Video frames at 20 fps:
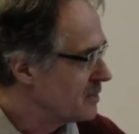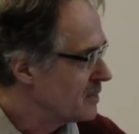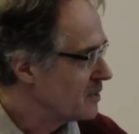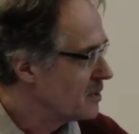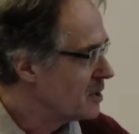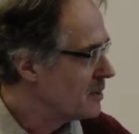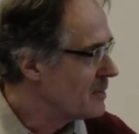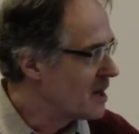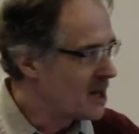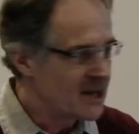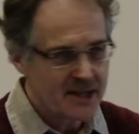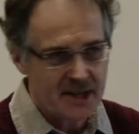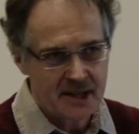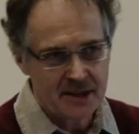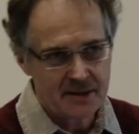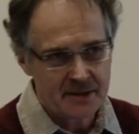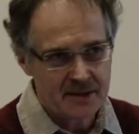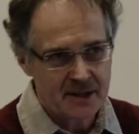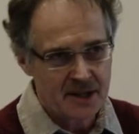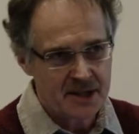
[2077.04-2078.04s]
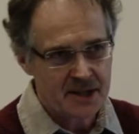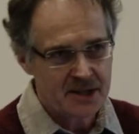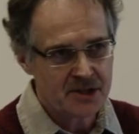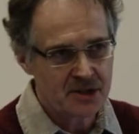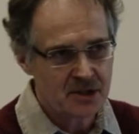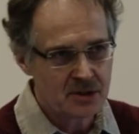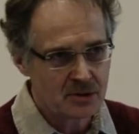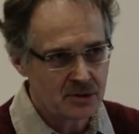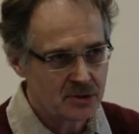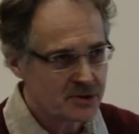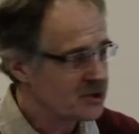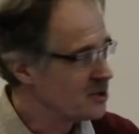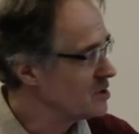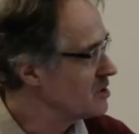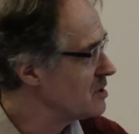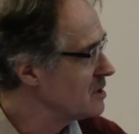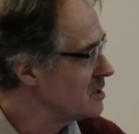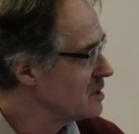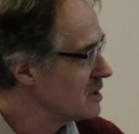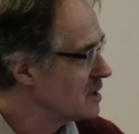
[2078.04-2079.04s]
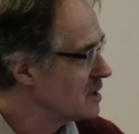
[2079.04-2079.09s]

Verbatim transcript: the money that is used